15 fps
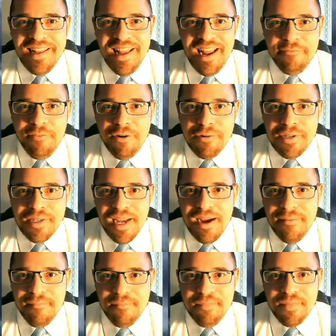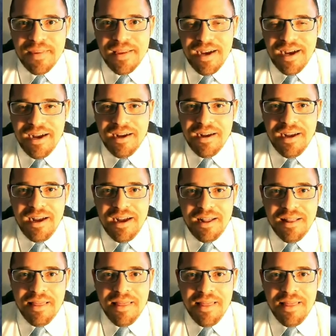that folks um uh, uh,